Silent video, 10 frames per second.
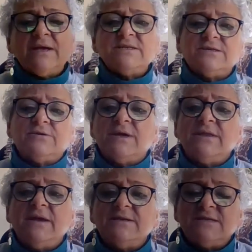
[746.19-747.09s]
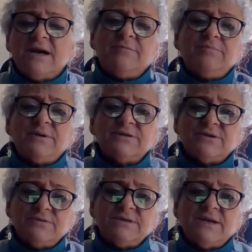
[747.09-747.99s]
So then they stop
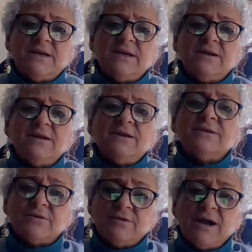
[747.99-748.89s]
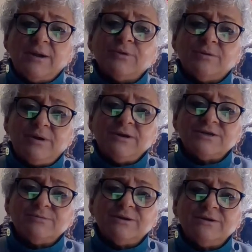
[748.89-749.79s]
associating the crime with the
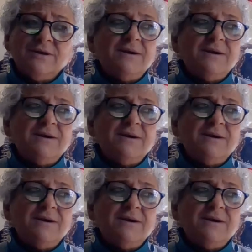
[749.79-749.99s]
punishment,